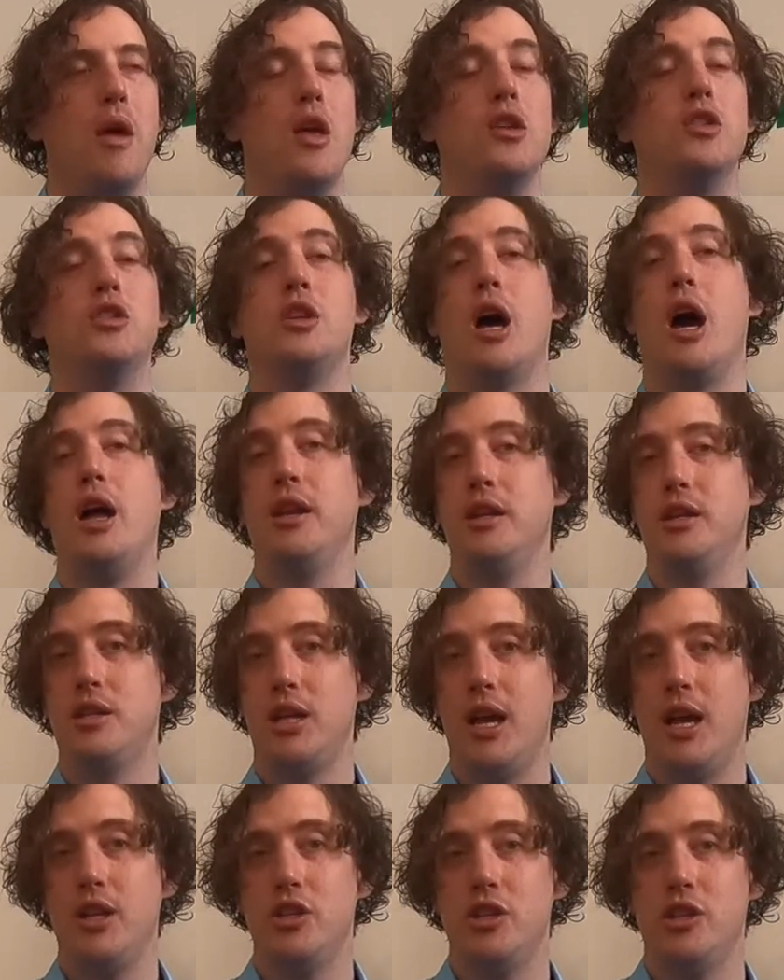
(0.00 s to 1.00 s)
It's
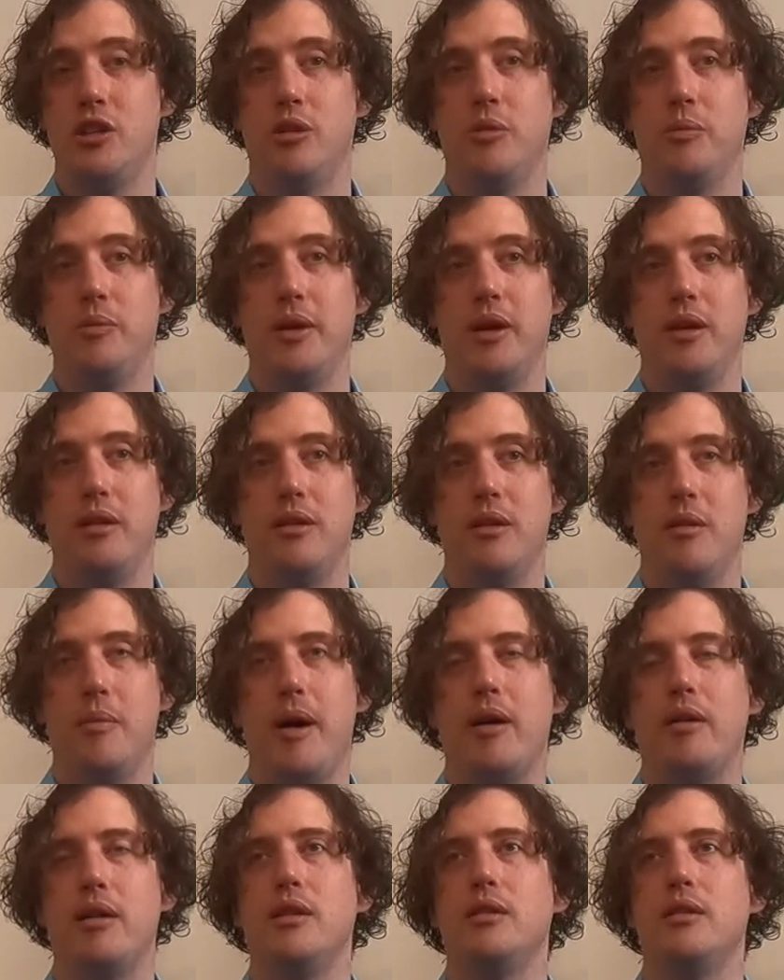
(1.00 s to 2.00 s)
unintentional, but
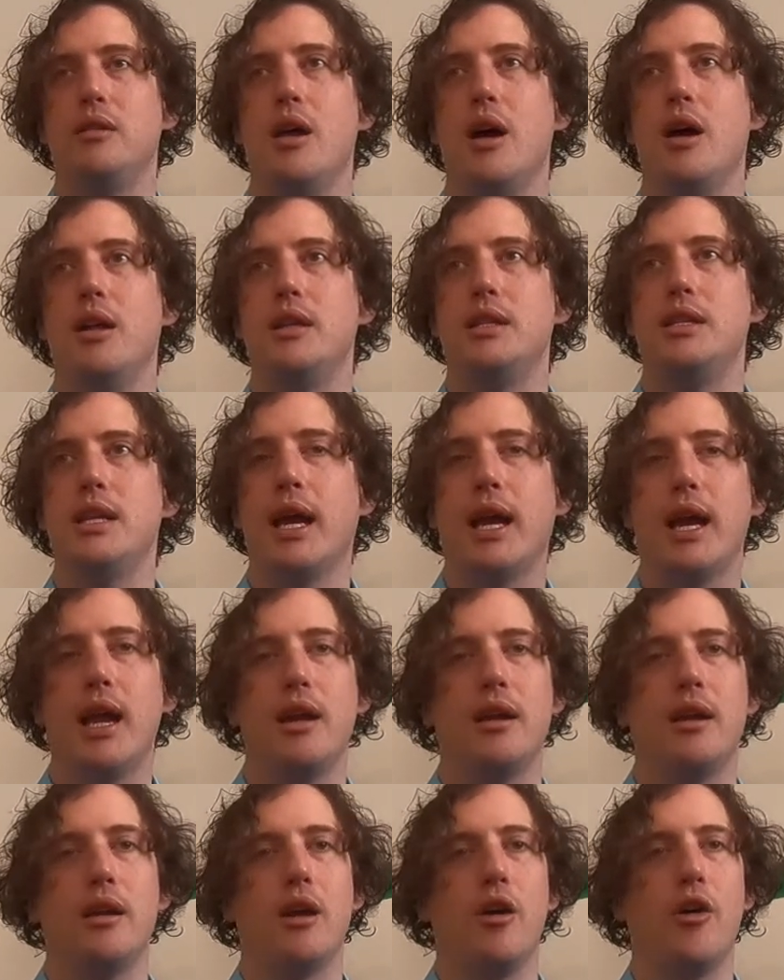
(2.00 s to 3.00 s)
about a decade
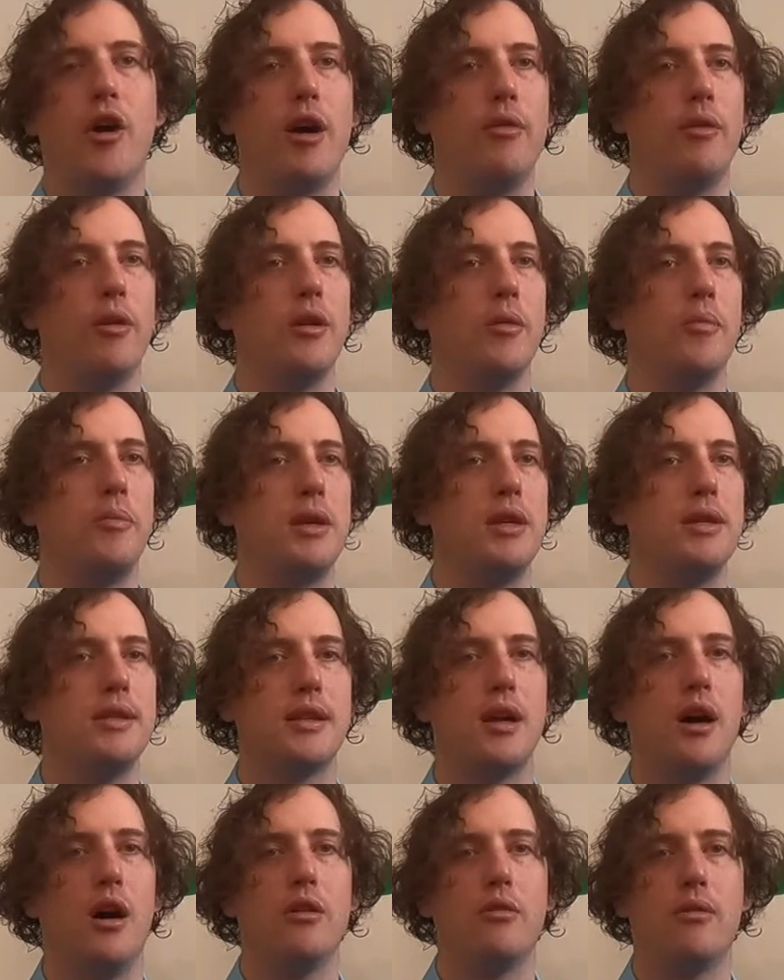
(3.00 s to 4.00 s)
ago, I wrote a piece
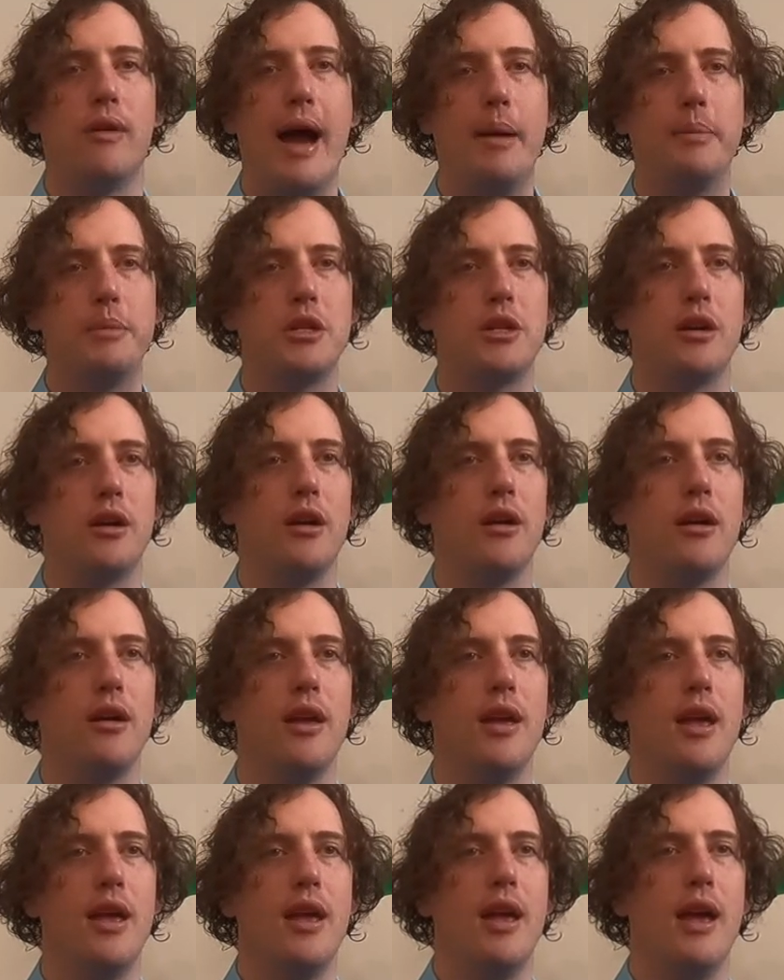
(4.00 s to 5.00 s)
called Rapture.
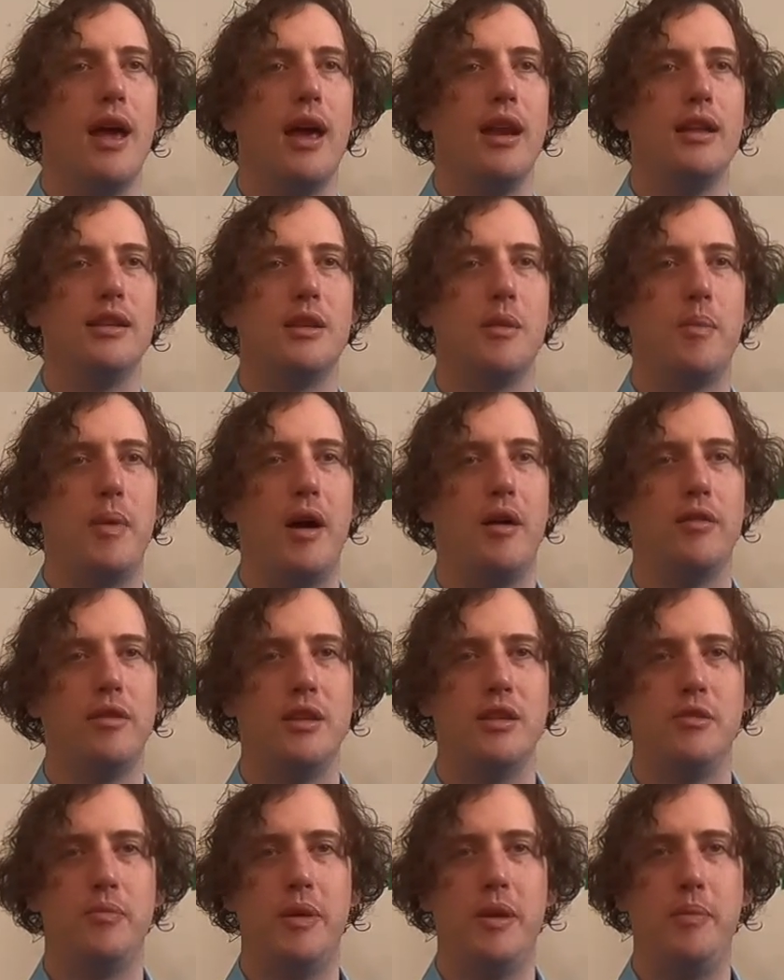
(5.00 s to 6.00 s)
And it's about
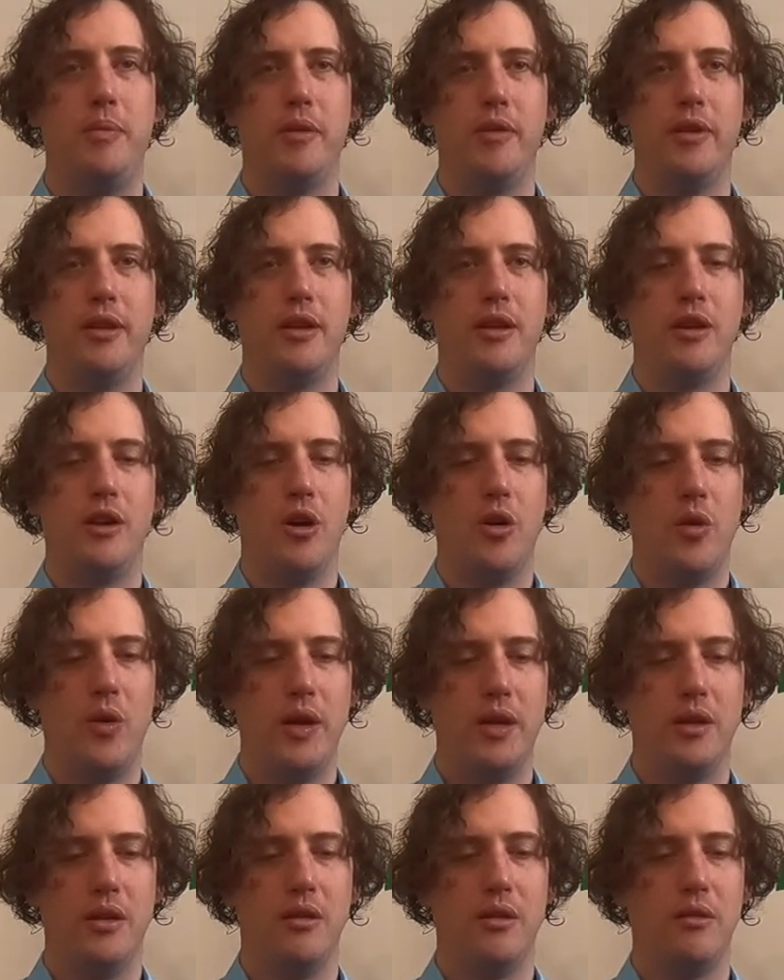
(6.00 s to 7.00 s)
these people that go
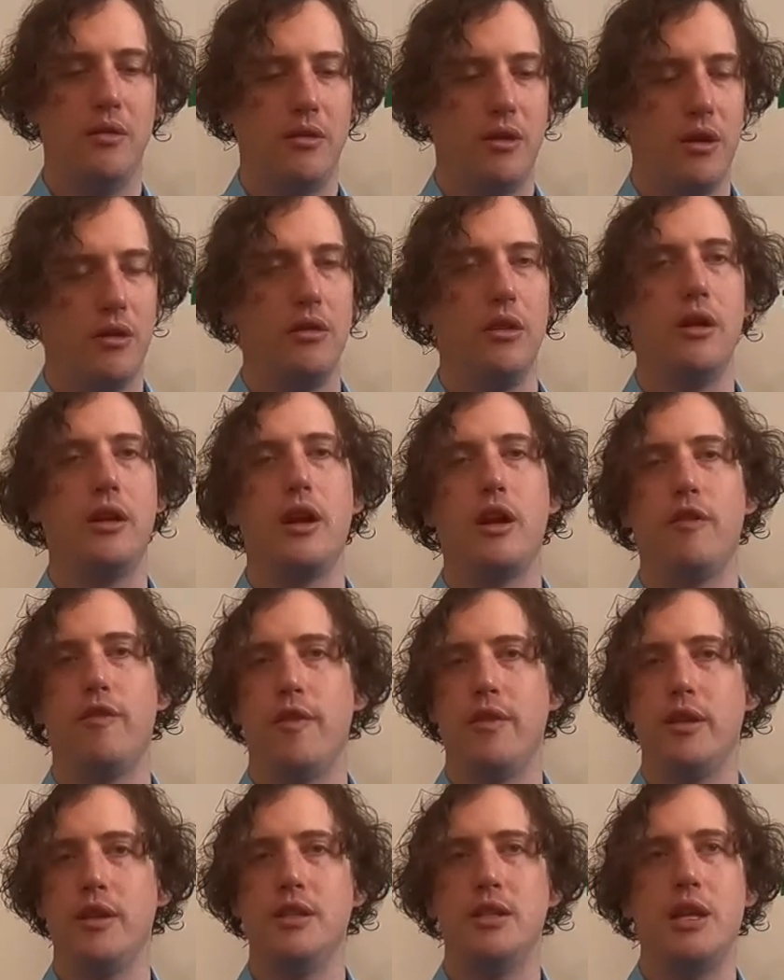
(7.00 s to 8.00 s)
in, they're looking
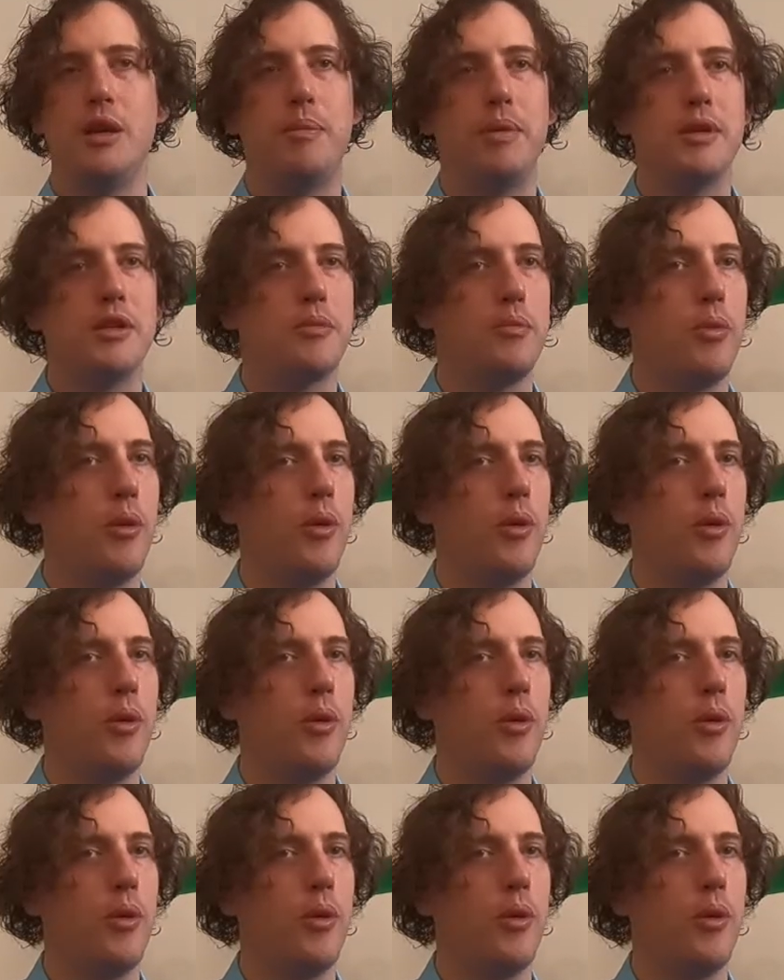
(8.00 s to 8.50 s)
for the deepest